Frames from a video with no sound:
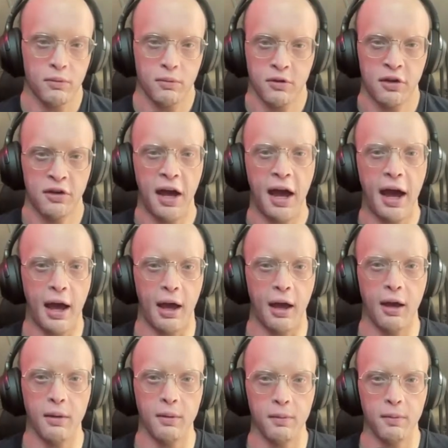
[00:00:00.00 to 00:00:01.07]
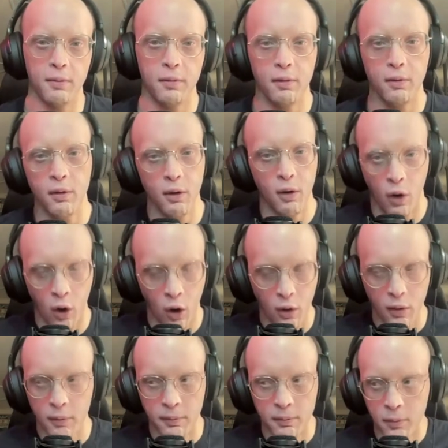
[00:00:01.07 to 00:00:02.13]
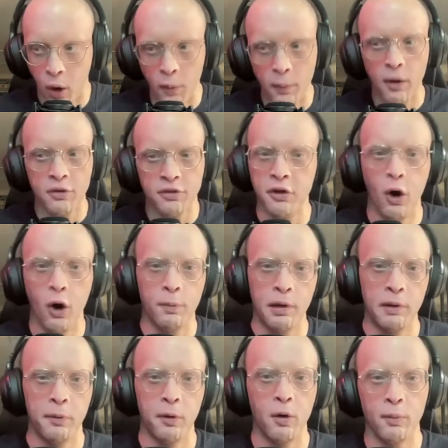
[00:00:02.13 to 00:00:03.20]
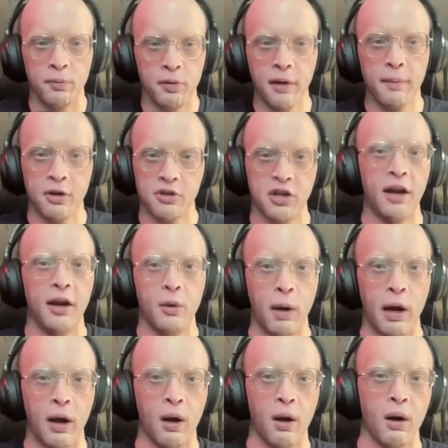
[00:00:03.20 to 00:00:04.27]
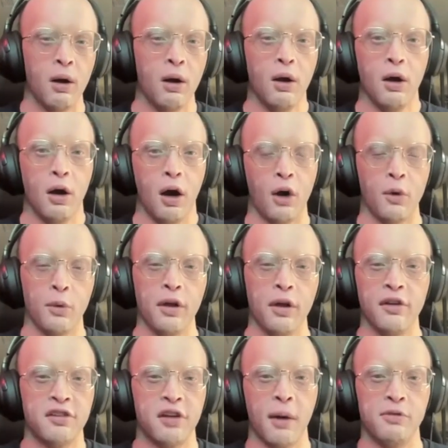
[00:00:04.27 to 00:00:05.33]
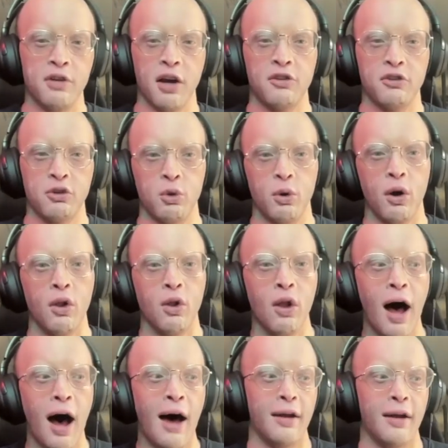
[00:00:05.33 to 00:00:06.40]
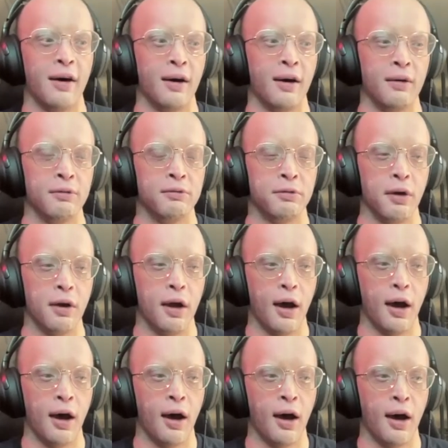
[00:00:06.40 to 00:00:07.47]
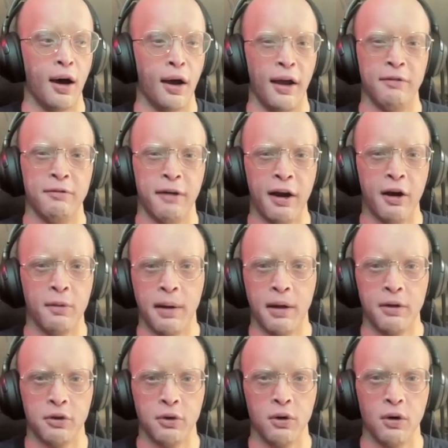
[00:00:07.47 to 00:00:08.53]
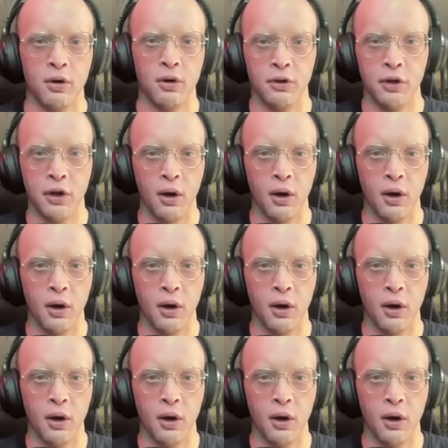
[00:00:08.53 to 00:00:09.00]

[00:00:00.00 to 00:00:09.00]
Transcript: today, almost no people pretty much anywhere are really subject to a lot of environmental,